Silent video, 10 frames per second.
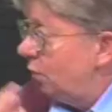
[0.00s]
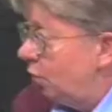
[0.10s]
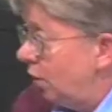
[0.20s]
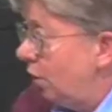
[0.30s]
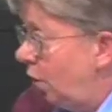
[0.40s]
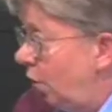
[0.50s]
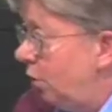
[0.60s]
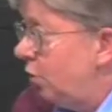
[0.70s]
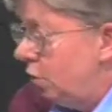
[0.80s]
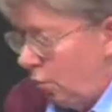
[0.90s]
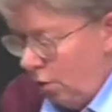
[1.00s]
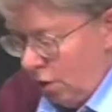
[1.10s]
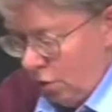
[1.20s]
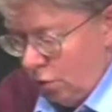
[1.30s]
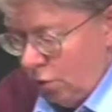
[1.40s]
of really large
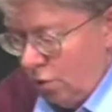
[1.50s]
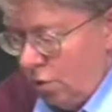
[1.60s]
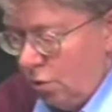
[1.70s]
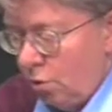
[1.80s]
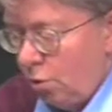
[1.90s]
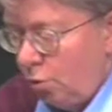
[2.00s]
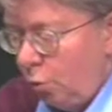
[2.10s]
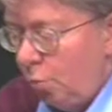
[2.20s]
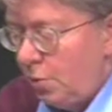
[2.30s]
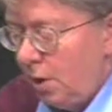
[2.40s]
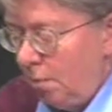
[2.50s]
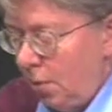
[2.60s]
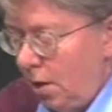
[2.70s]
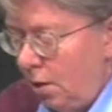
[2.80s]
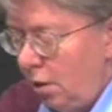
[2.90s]
donations to groups that
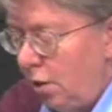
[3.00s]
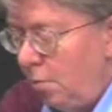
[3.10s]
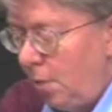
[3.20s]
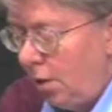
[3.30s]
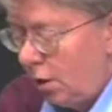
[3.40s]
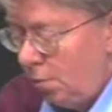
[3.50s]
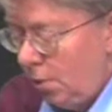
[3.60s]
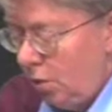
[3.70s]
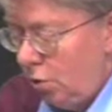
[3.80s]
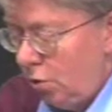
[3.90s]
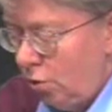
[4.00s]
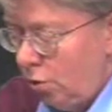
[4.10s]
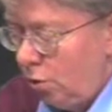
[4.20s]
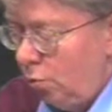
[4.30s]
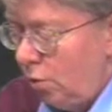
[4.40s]
make independent
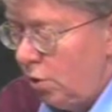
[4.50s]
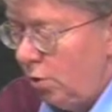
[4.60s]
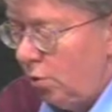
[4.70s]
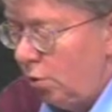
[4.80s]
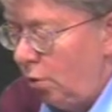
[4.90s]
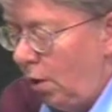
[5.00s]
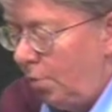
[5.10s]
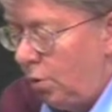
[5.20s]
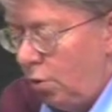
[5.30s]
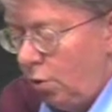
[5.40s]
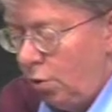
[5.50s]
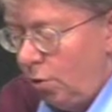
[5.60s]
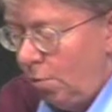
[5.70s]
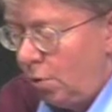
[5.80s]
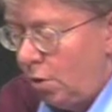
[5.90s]
expenditures could result in corruption, or
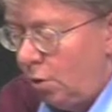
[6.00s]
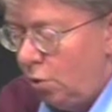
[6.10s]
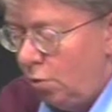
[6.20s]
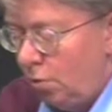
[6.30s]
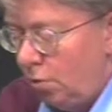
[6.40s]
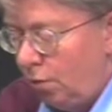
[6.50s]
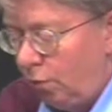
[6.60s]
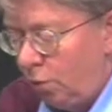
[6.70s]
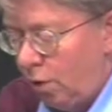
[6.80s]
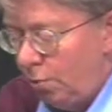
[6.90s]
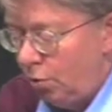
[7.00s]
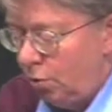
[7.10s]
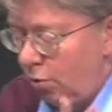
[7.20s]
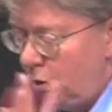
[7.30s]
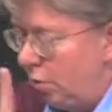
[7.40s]
the potential of
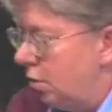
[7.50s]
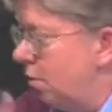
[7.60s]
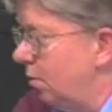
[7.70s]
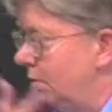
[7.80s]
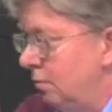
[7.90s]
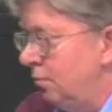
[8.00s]
corruption just,